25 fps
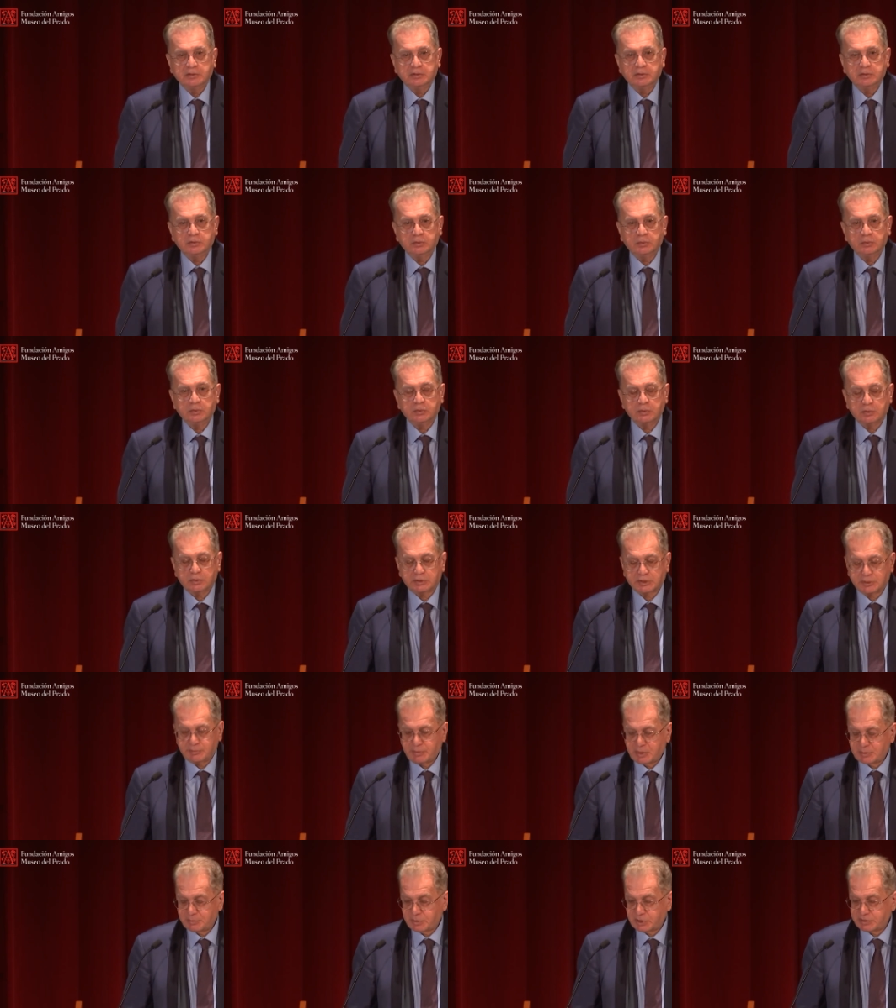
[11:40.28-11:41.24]
do
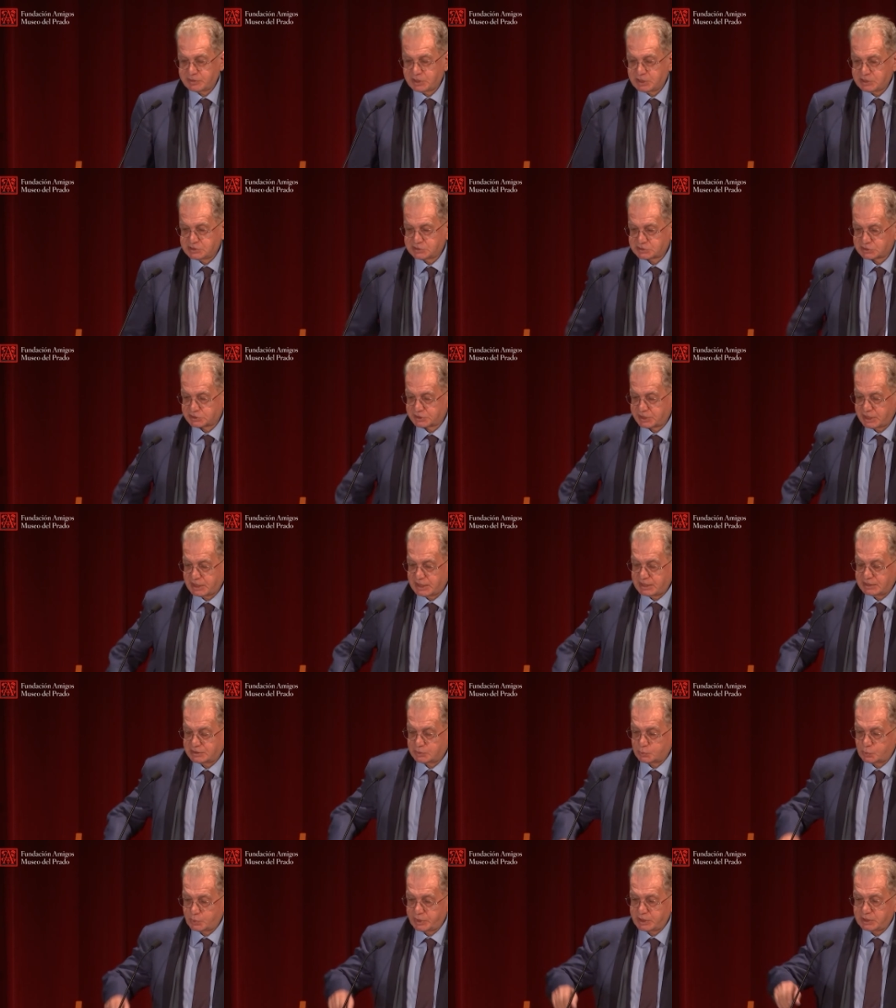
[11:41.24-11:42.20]
remember the history,
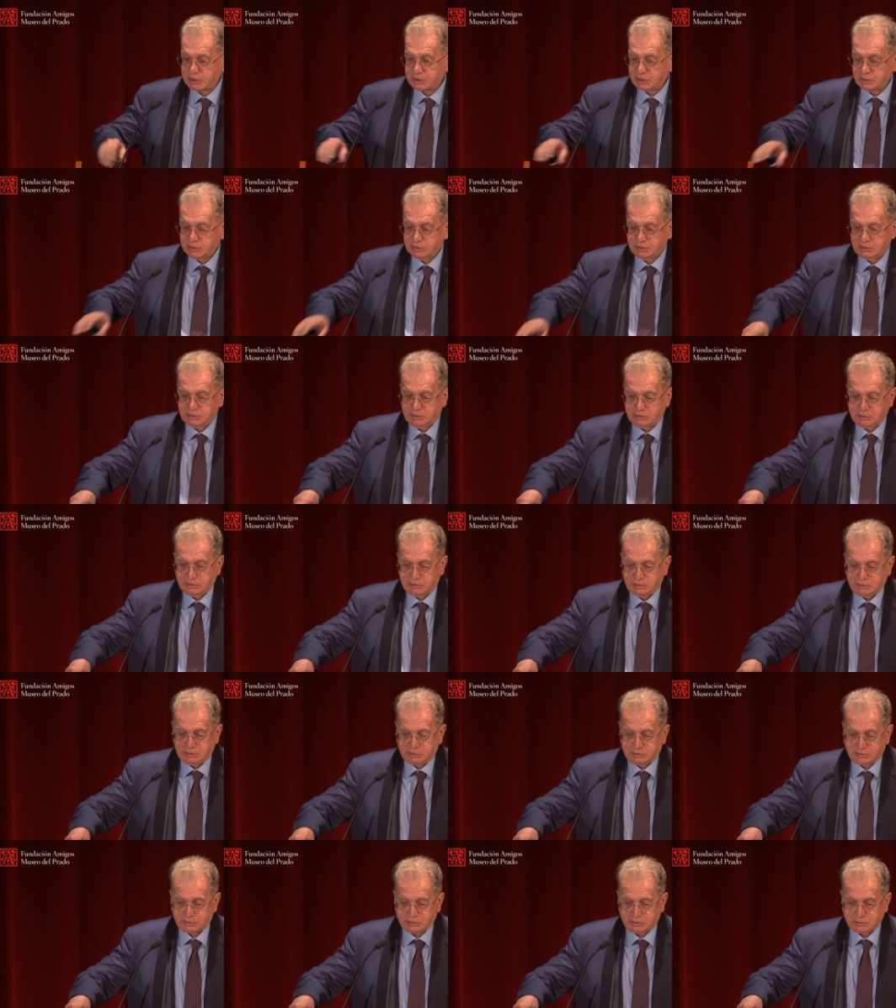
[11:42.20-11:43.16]
and we
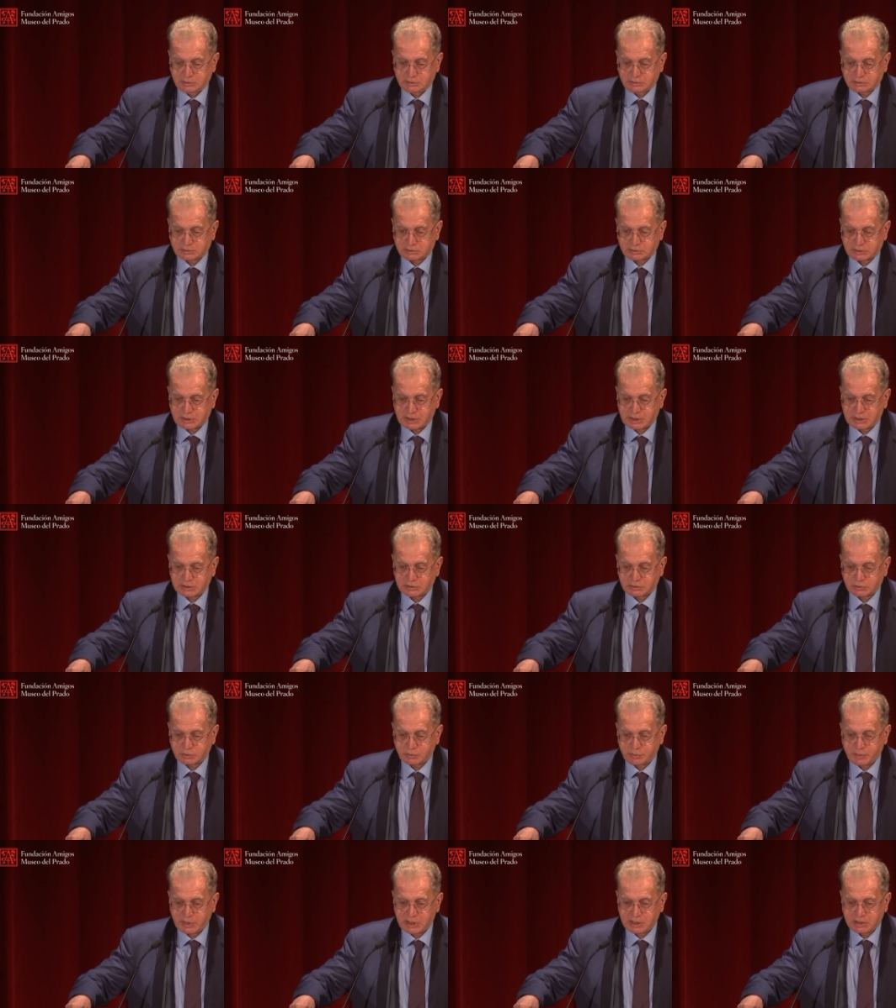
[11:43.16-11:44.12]
uh, try
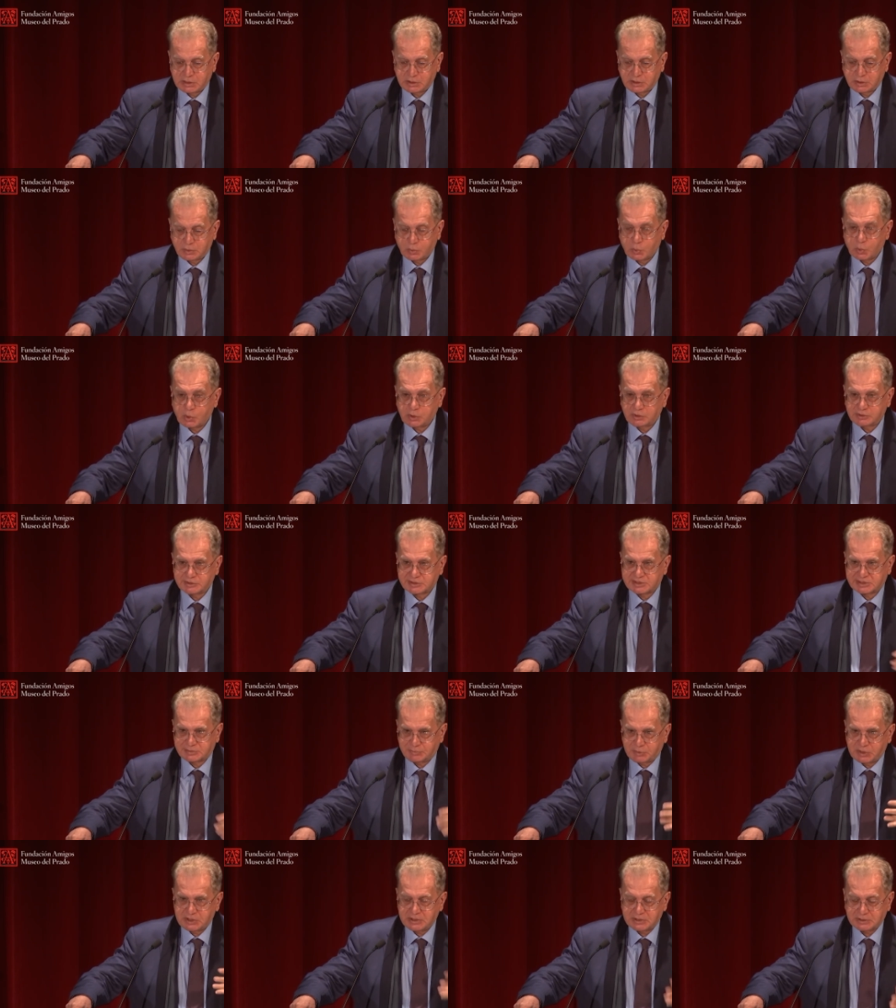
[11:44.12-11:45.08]
to make walls
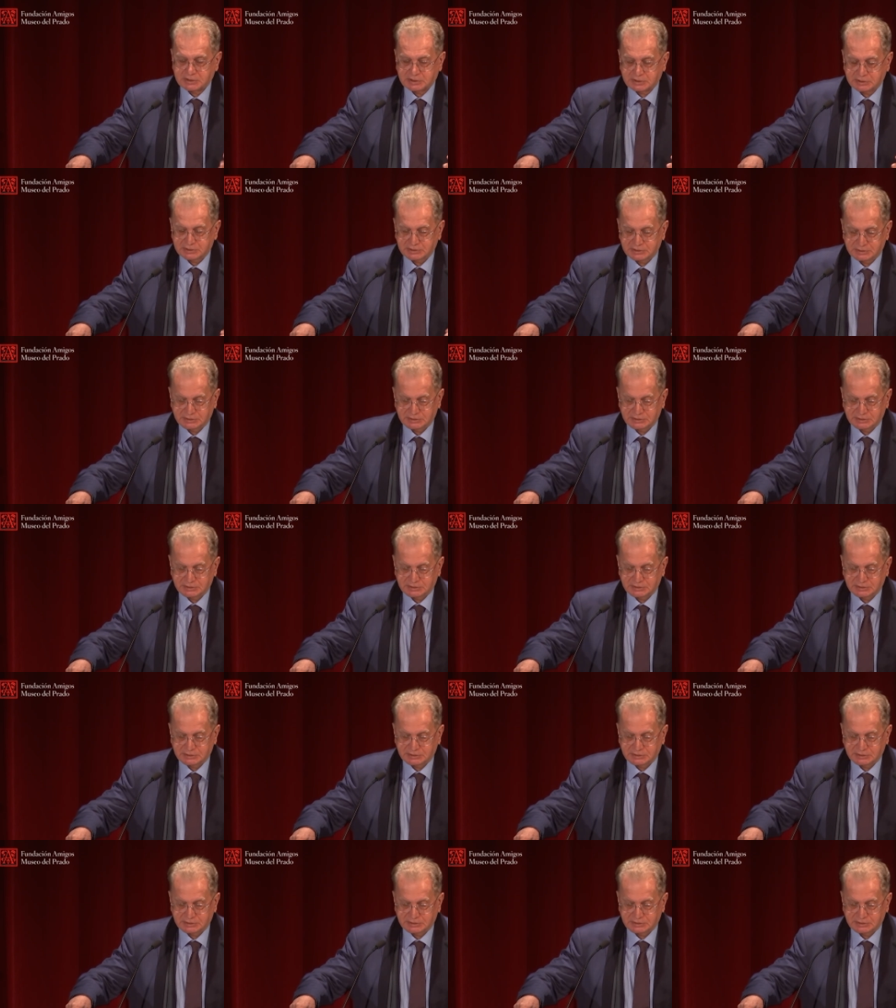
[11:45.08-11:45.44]
speak.